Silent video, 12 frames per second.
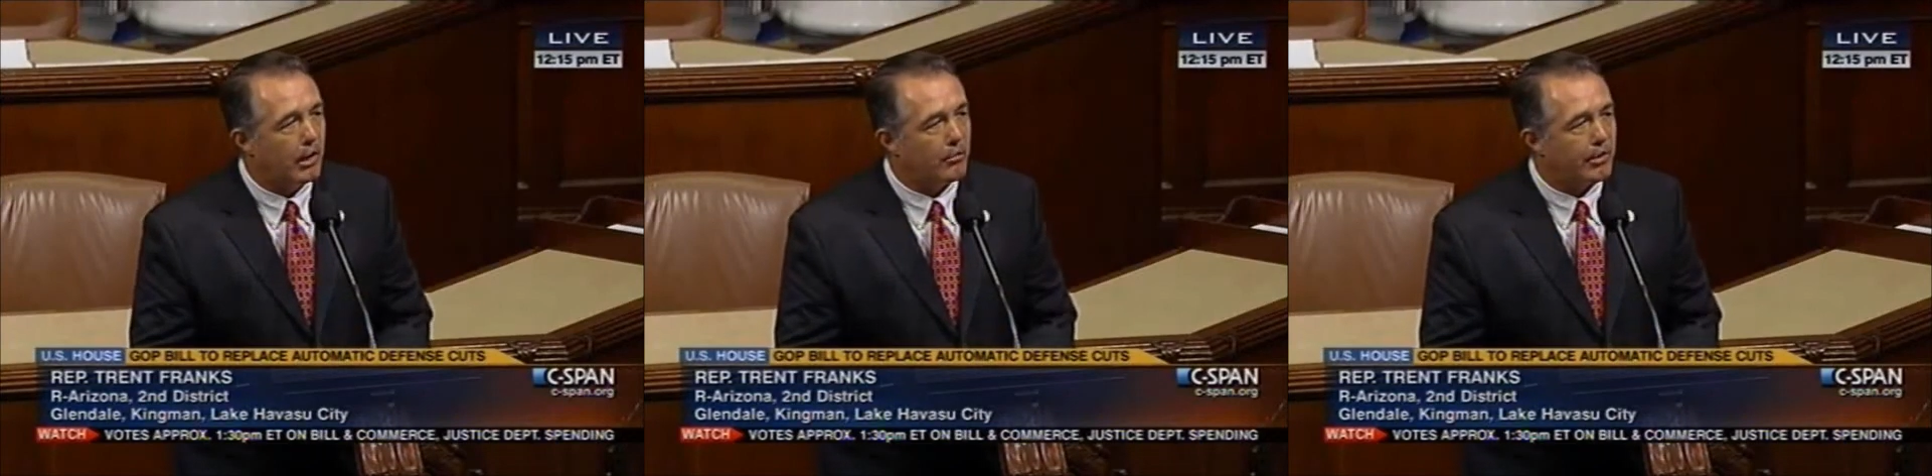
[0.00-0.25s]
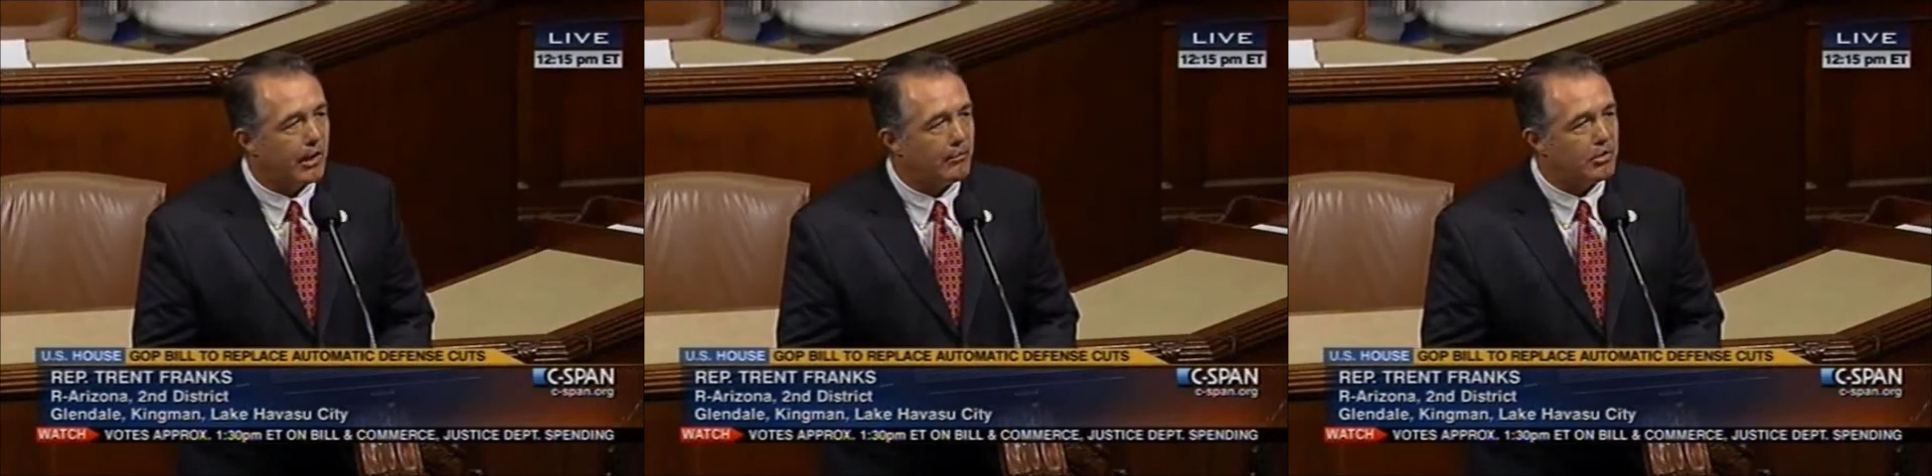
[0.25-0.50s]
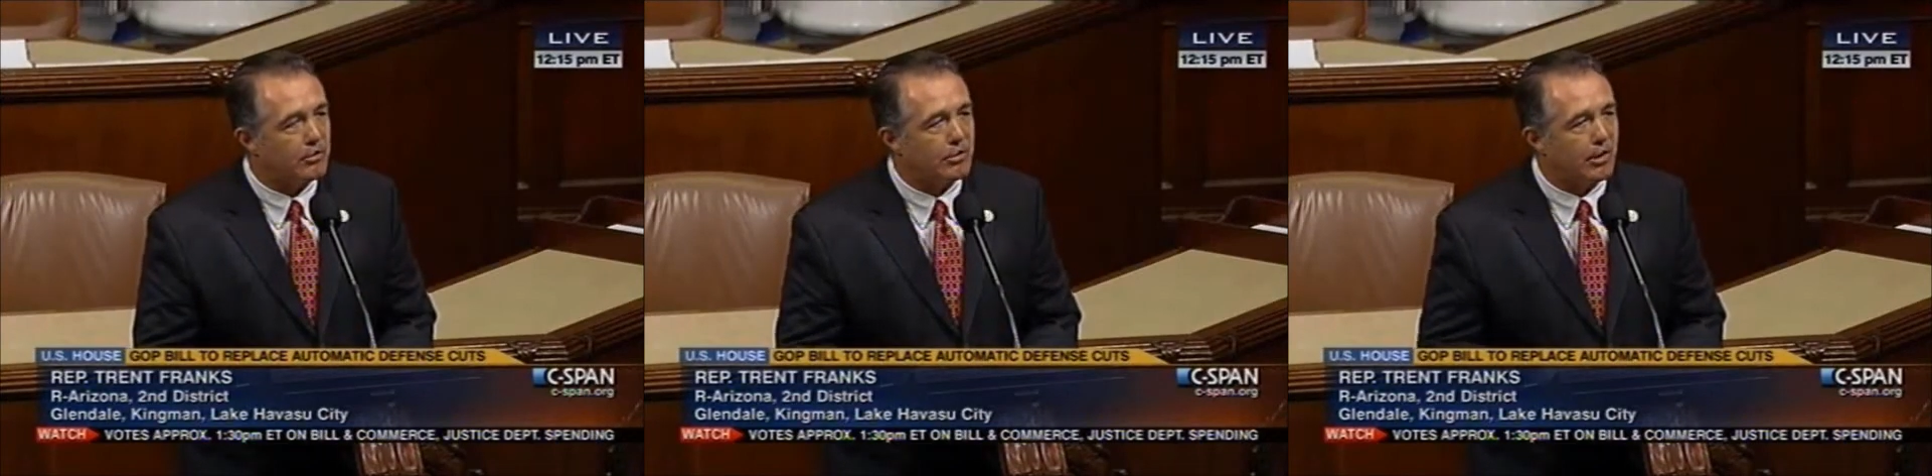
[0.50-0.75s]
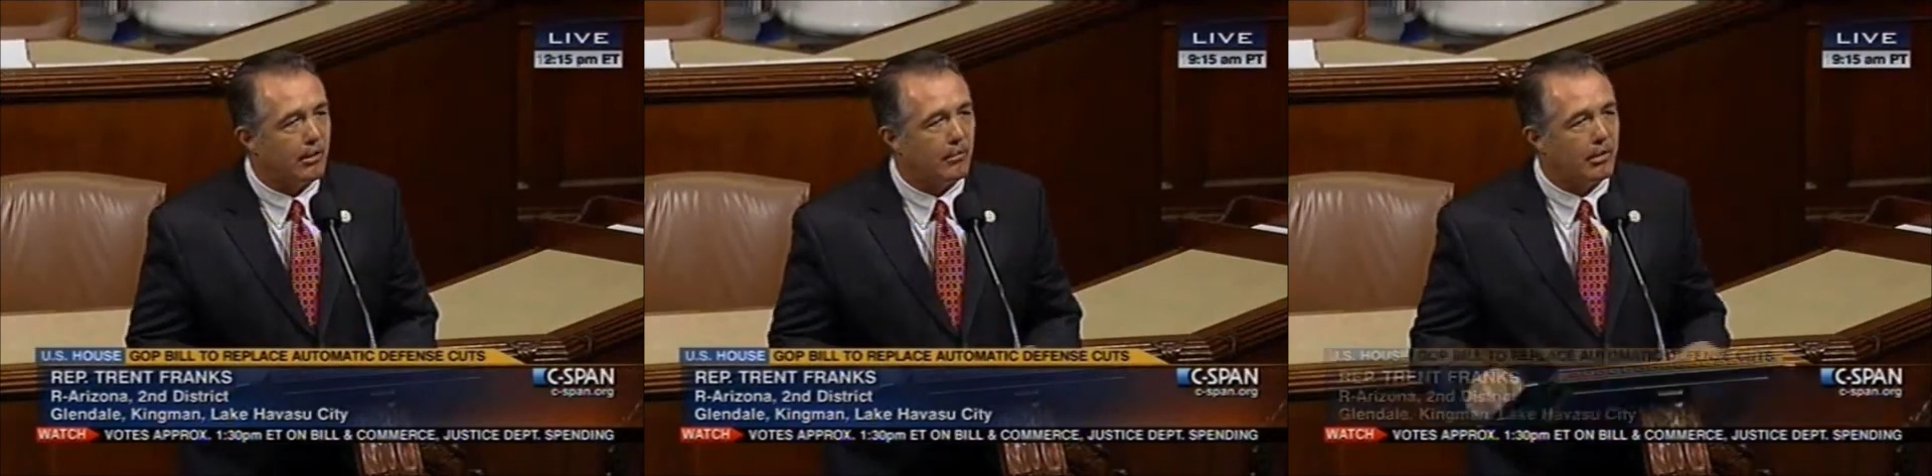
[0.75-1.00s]
And with that, Mr.
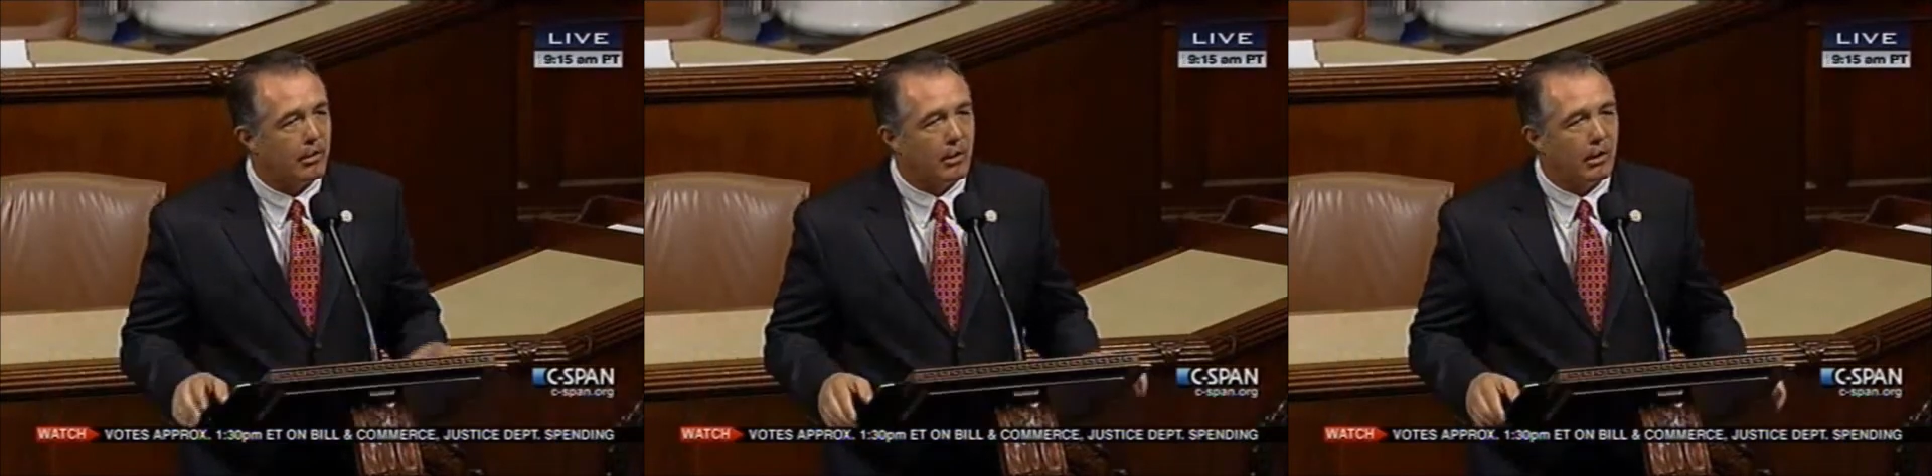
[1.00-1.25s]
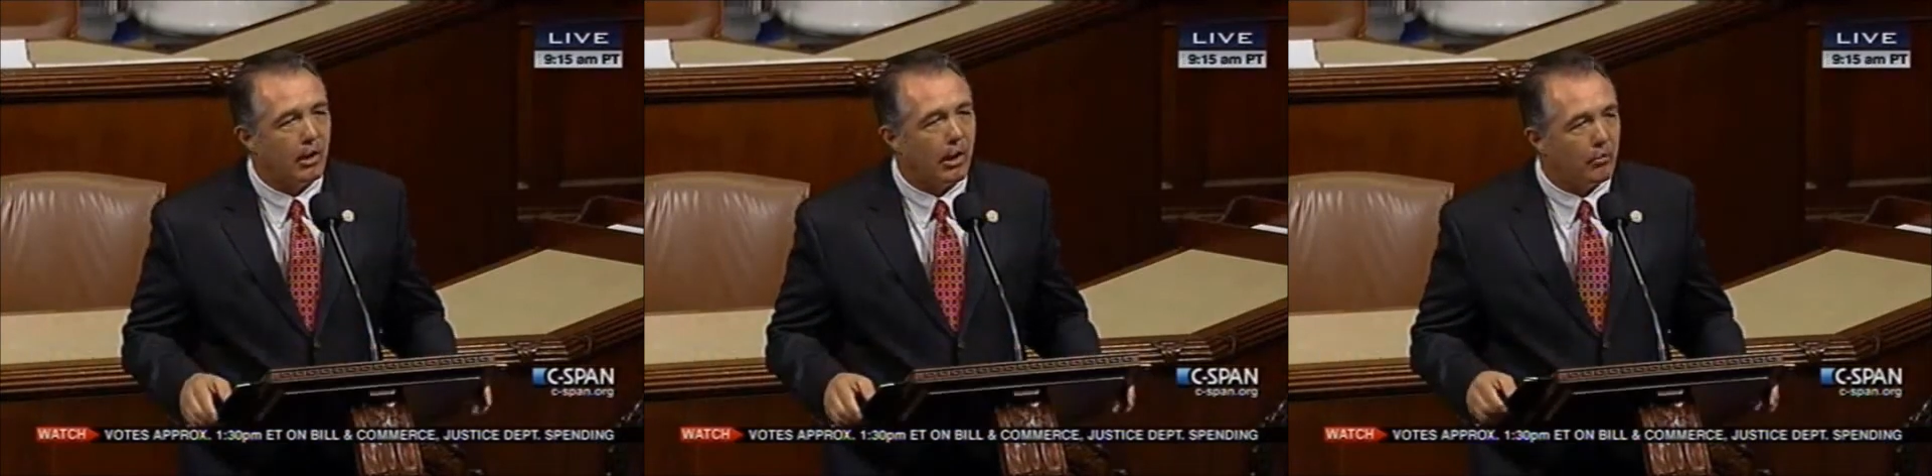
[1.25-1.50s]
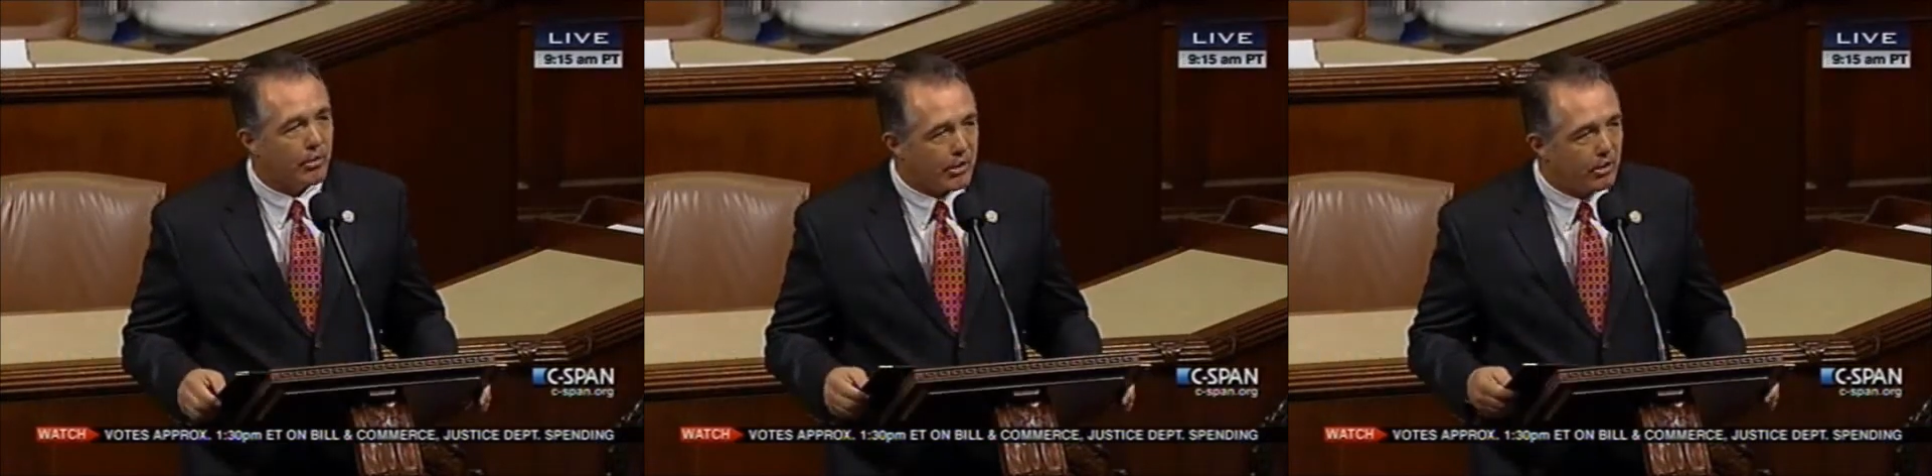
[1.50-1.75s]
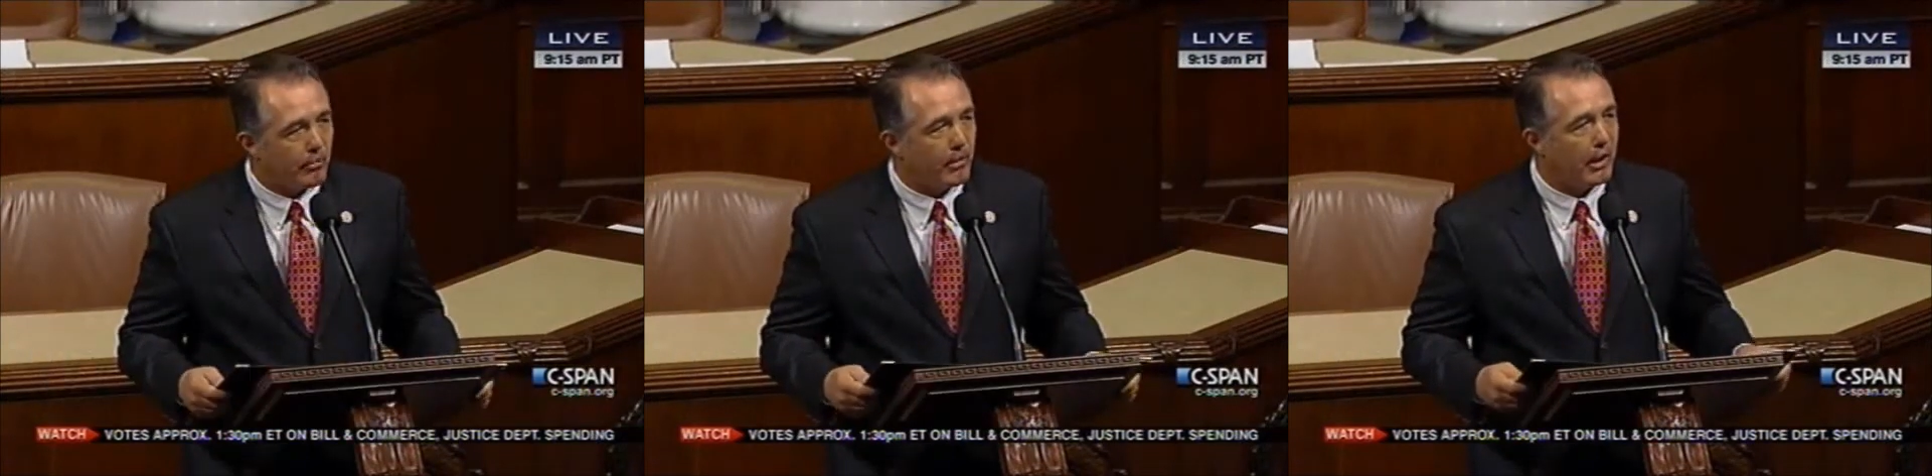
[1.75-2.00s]
Chairman, I would
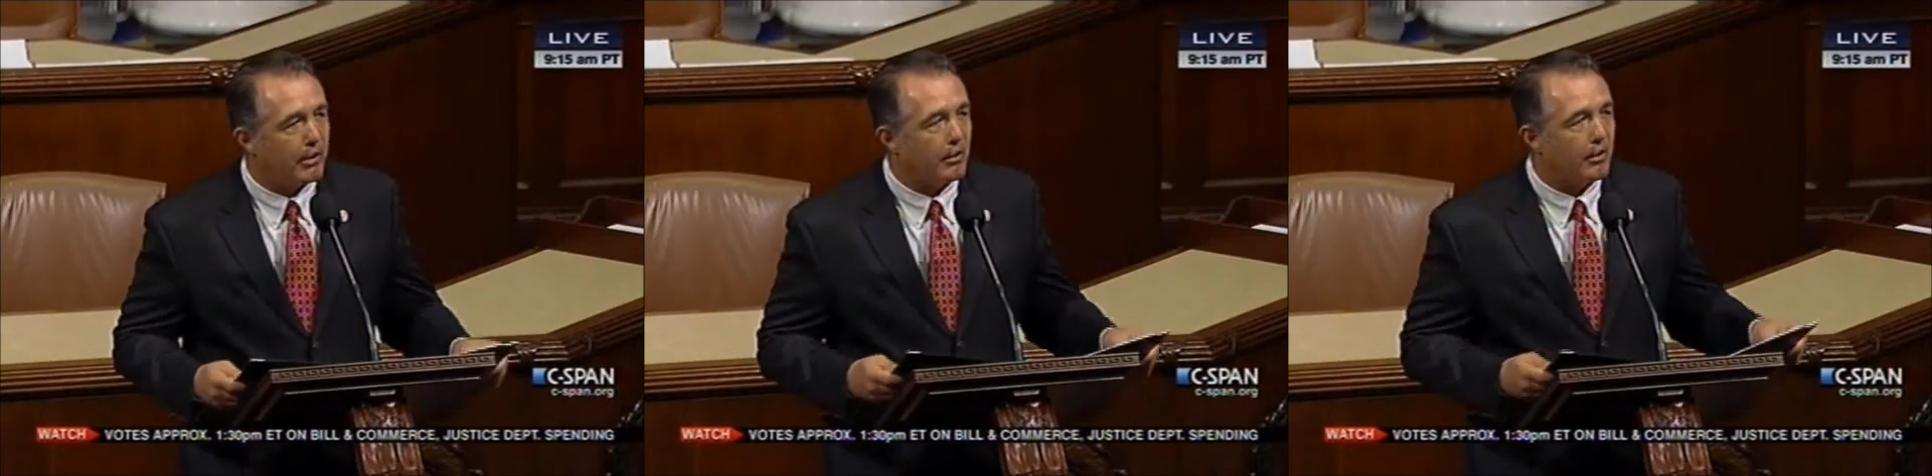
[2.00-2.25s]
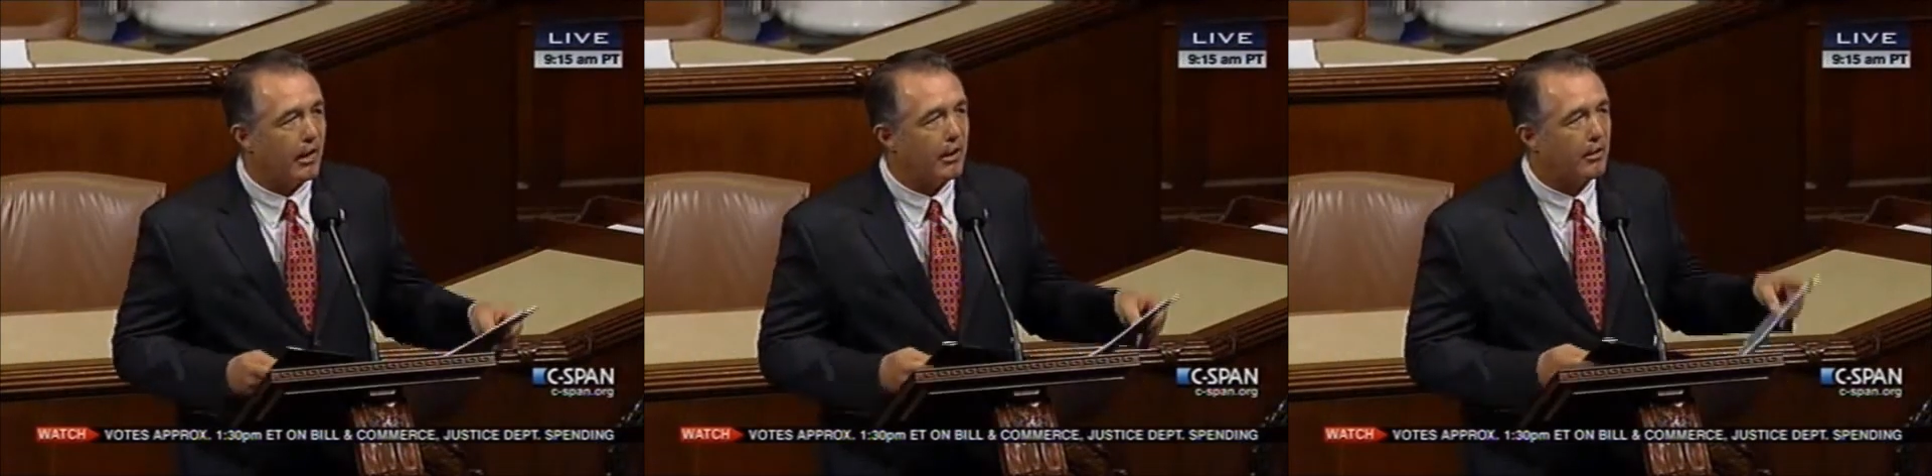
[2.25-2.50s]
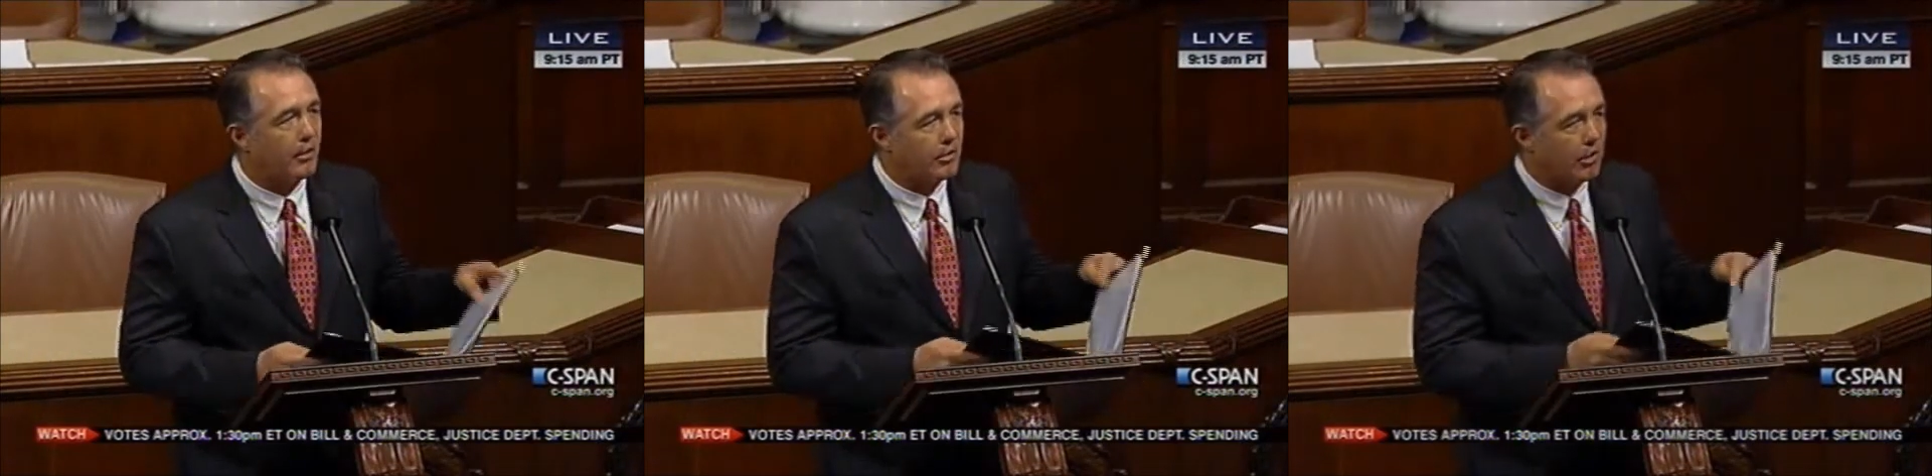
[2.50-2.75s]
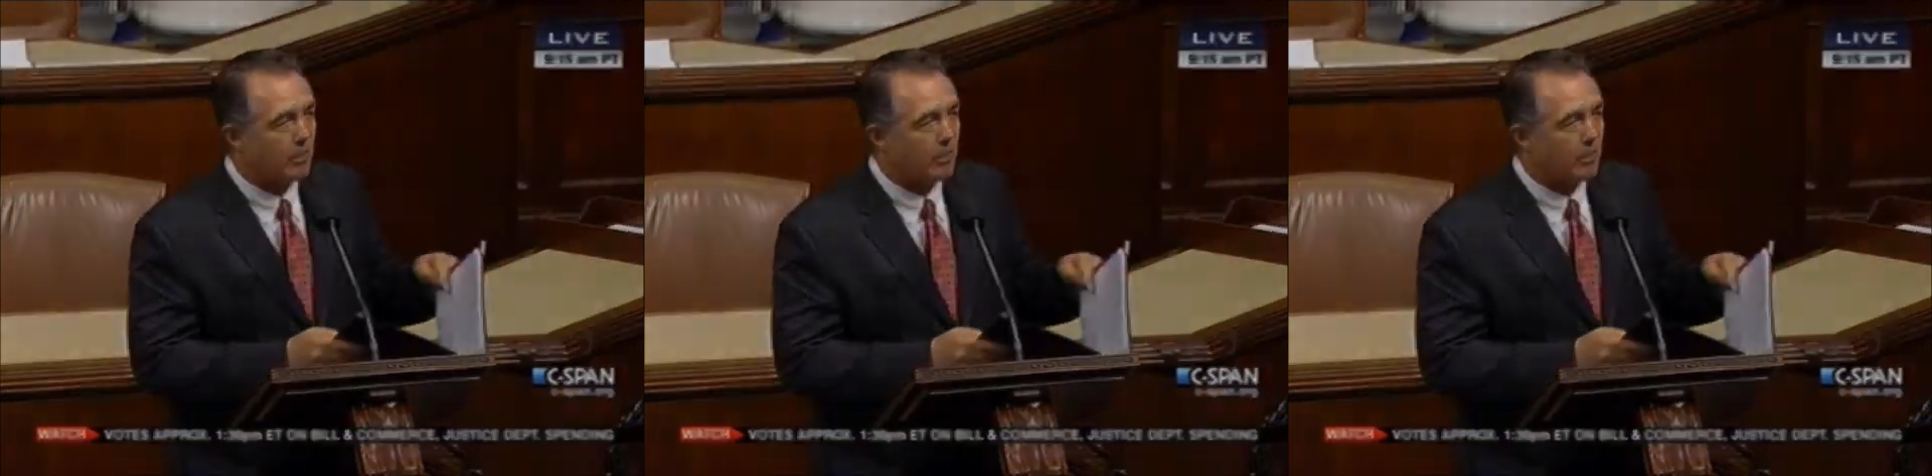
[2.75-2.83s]
yield back and thank the